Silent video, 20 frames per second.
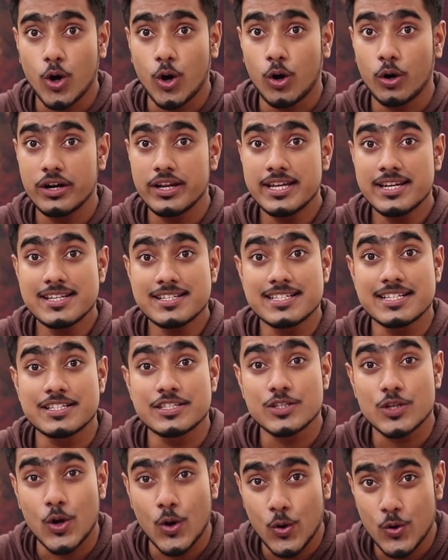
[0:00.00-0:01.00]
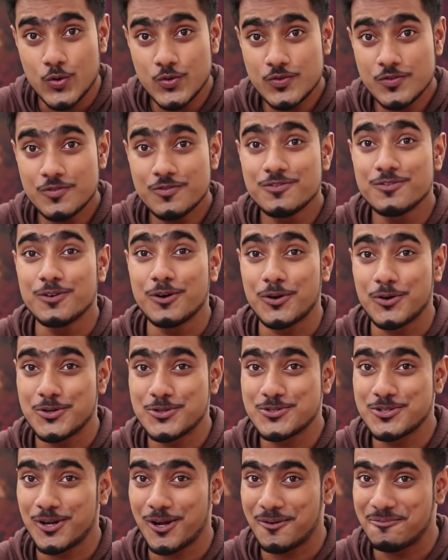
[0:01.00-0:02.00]
or it is its own
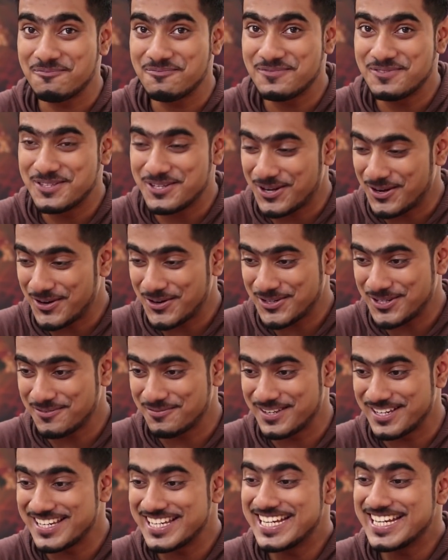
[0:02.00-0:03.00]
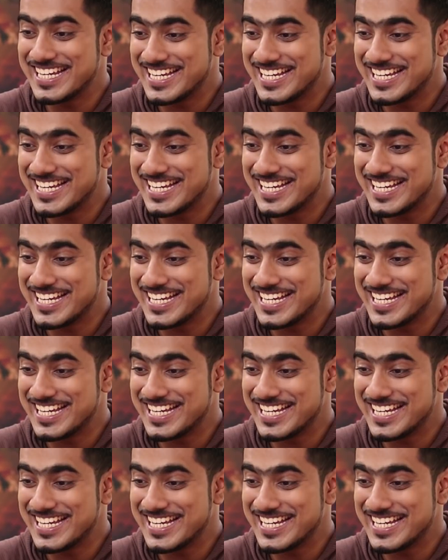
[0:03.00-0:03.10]
Photoshop document.